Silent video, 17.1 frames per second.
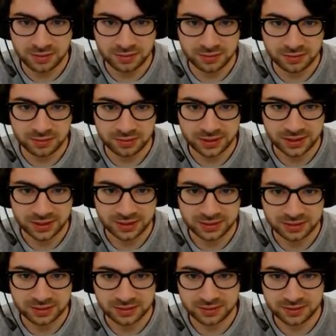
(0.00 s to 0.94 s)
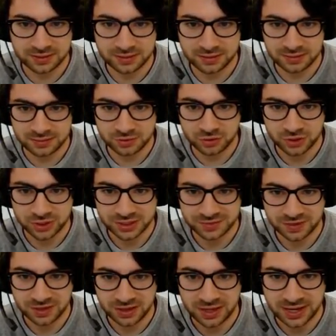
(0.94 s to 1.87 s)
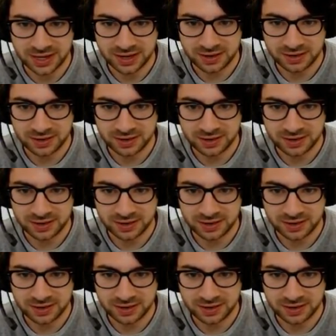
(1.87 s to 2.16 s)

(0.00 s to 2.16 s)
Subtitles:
Little like tricks of the light.